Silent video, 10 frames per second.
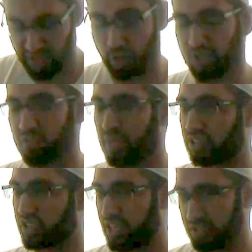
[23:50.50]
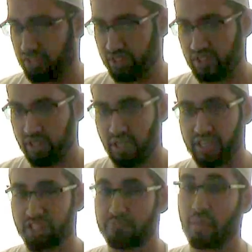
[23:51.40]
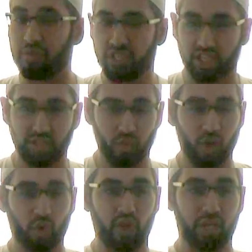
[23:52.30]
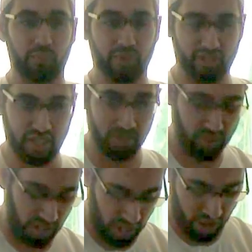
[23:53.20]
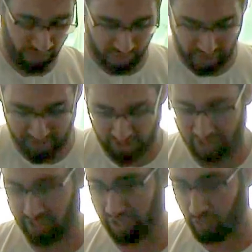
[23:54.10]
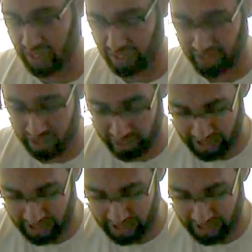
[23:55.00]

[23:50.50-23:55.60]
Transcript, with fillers: in order to make change and this may be taken the wrong way, but inshallah I'll cover it in a, in a way that,